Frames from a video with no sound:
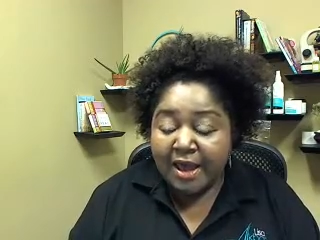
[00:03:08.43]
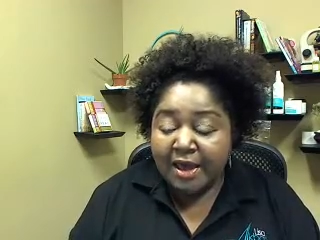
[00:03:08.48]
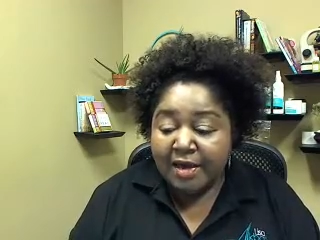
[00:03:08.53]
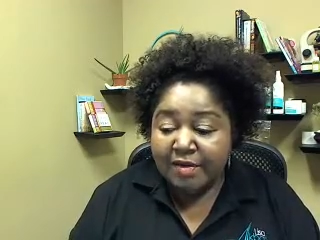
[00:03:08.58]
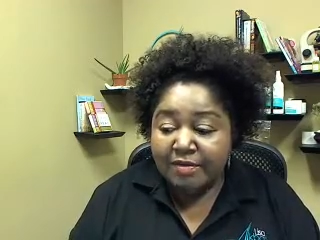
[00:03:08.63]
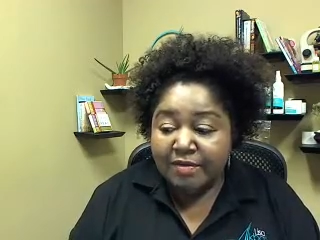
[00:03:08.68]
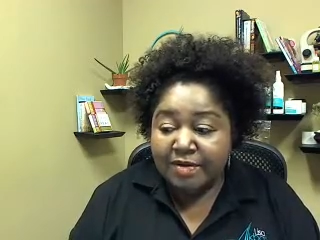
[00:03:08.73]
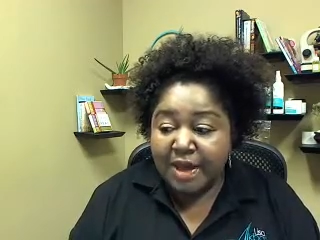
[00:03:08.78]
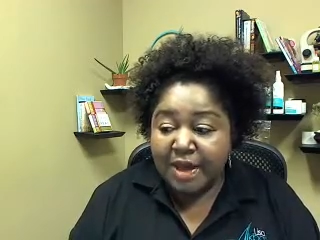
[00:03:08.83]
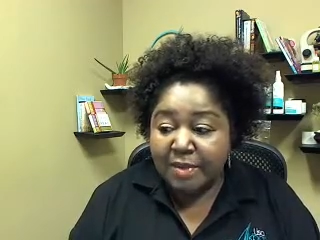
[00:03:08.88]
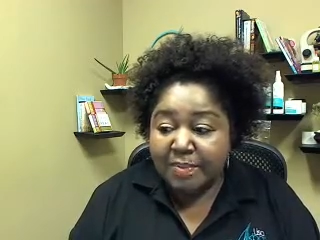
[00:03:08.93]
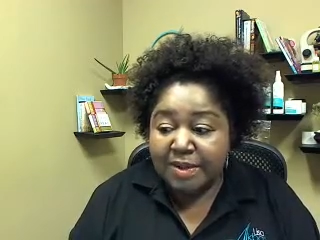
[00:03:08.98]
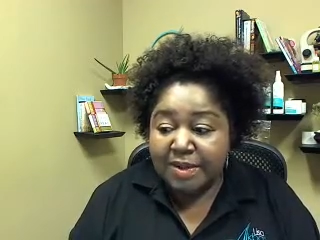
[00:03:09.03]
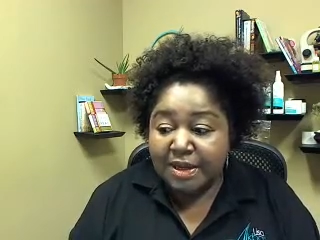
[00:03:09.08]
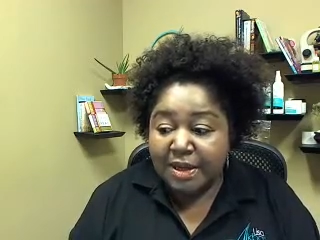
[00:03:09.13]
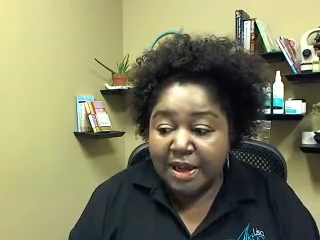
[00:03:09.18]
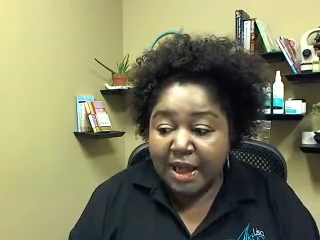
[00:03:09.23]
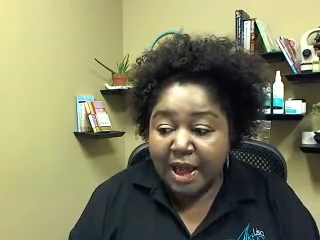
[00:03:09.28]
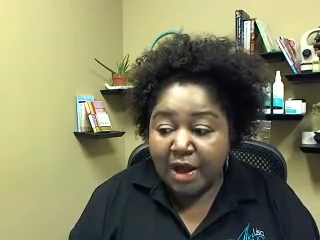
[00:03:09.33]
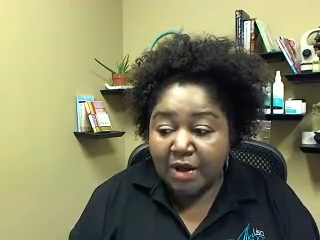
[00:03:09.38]
have not
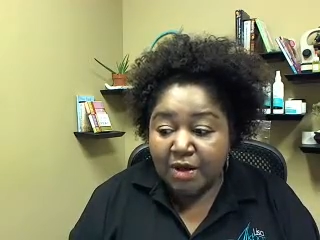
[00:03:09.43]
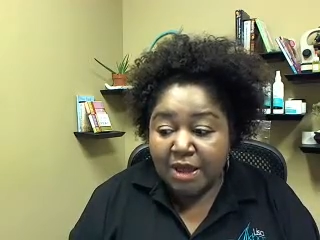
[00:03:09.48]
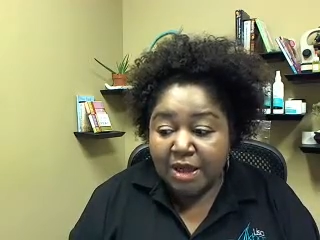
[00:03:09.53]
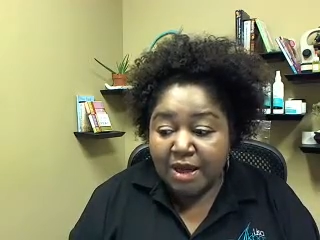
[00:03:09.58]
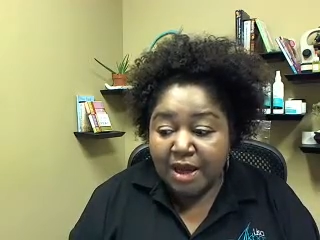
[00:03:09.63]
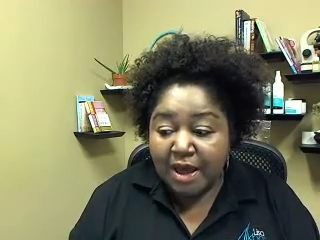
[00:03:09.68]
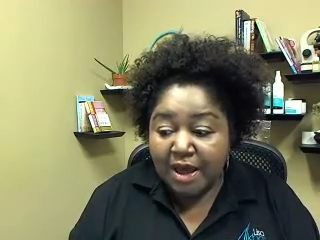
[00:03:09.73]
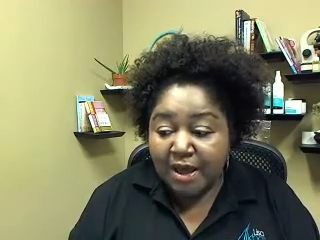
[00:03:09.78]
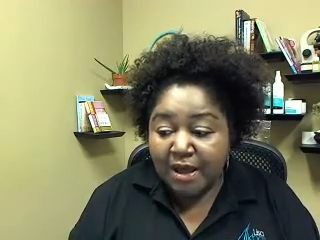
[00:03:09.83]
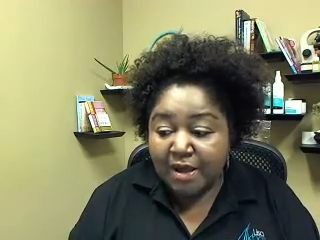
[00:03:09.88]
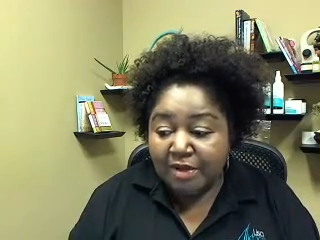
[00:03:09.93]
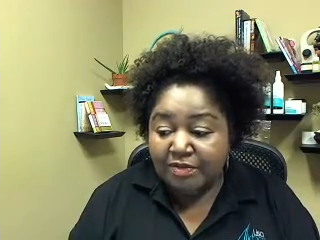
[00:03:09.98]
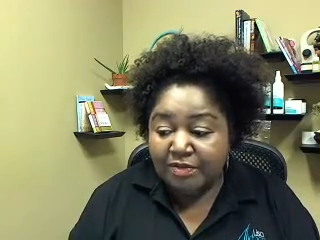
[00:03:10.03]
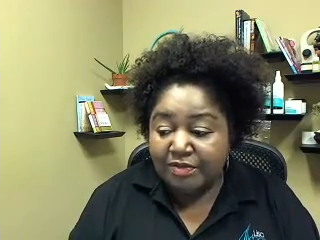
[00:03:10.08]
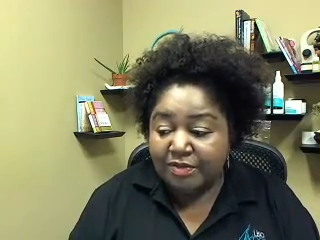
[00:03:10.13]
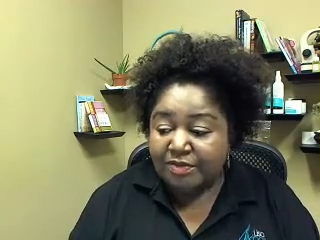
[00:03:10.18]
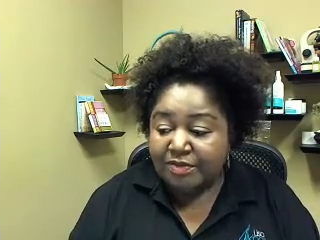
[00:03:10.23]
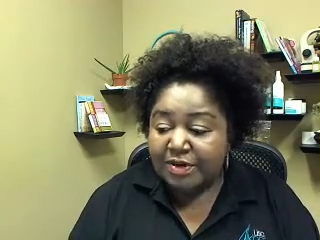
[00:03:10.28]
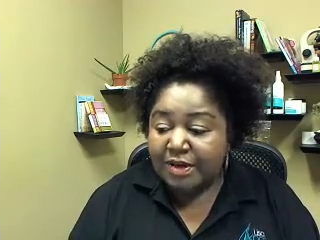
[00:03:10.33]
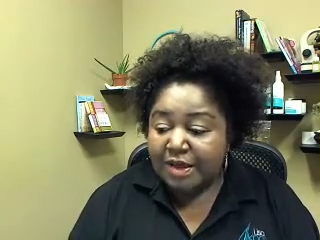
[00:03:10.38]
been loud enough
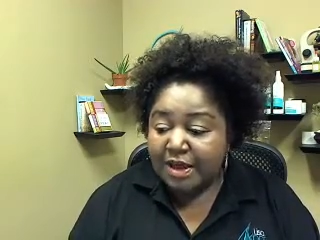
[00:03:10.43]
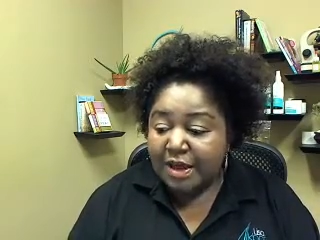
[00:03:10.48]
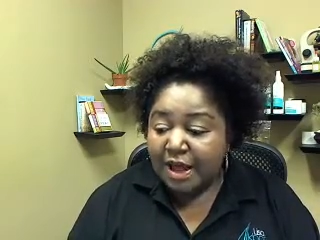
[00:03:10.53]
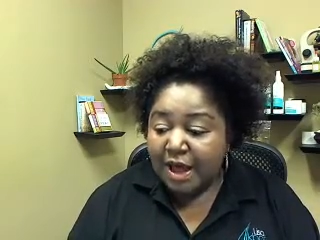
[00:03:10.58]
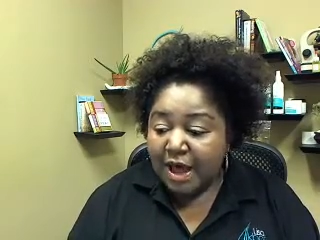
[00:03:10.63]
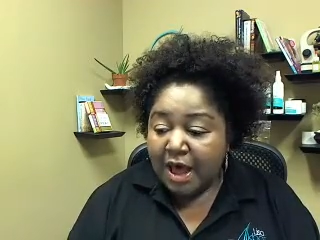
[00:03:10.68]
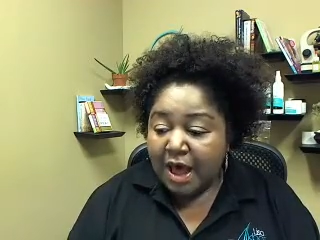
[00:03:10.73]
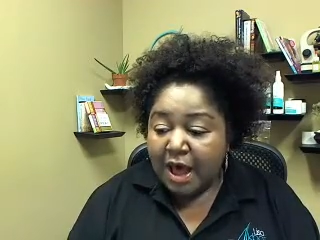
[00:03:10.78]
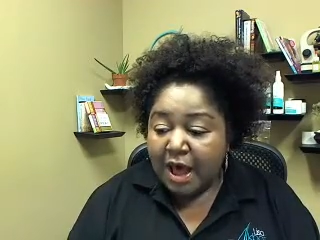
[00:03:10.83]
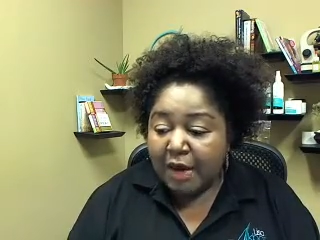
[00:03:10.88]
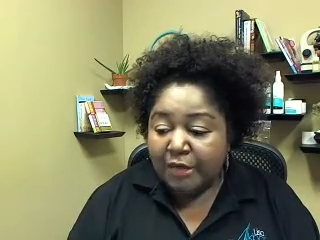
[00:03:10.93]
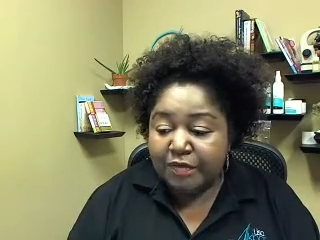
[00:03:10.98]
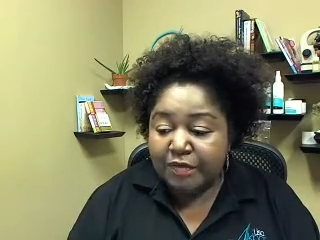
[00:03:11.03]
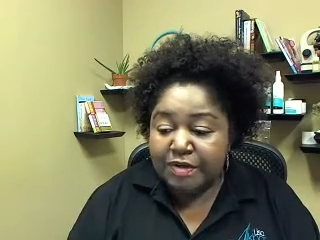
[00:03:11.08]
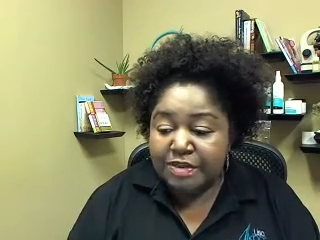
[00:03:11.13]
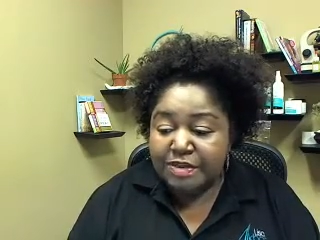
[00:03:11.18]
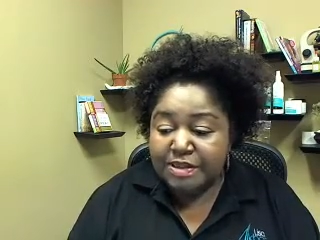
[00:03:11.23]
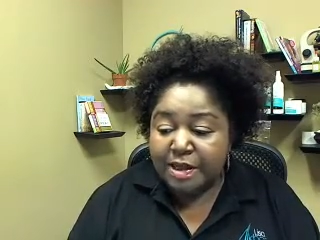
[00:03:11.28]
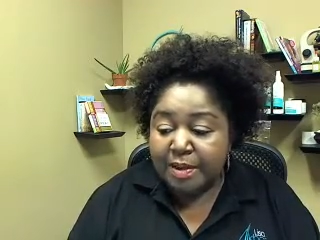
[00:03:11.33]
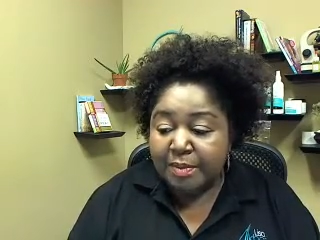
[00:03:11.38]
uh, for
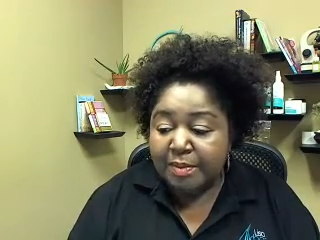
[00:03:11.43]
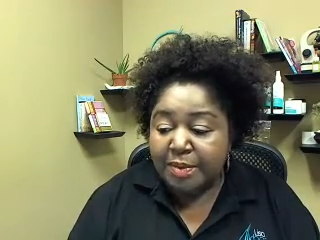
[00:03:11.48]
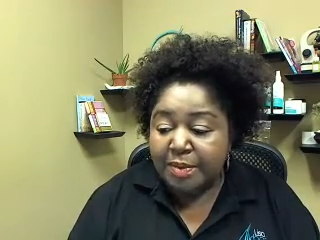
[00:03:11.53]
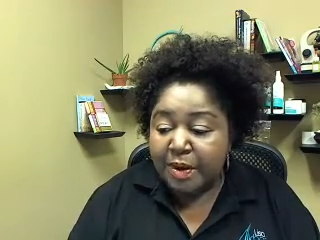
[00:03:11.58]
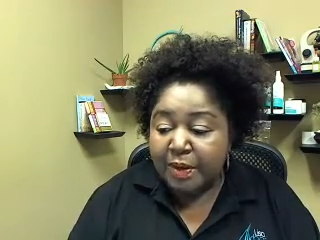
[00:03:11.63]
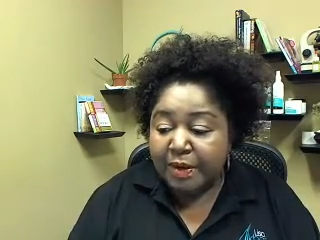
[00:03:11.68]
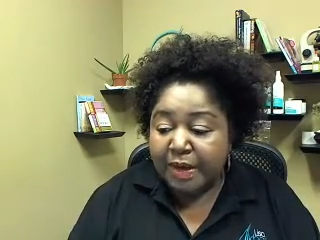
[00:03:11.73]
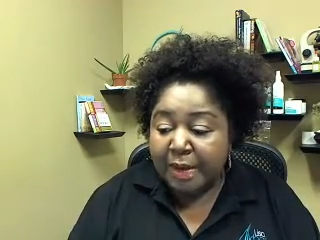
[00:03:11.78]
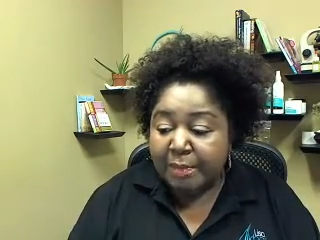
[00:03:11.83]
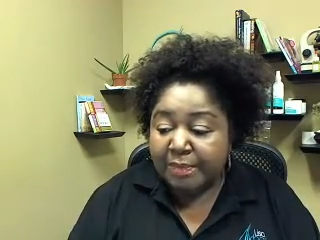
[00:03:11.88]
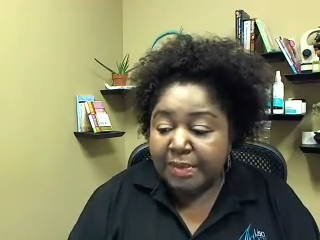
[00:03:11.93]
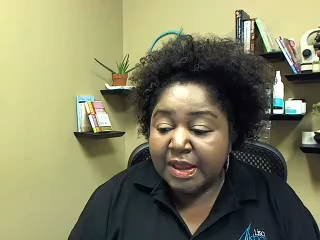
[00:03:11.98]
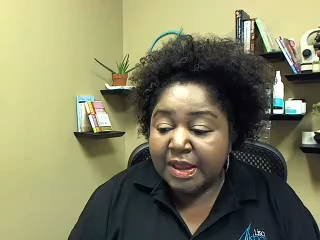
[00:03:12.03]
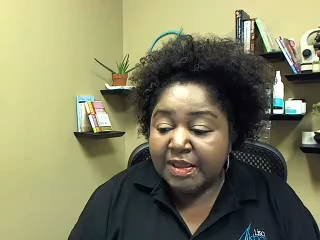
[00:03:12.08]
some. Okay.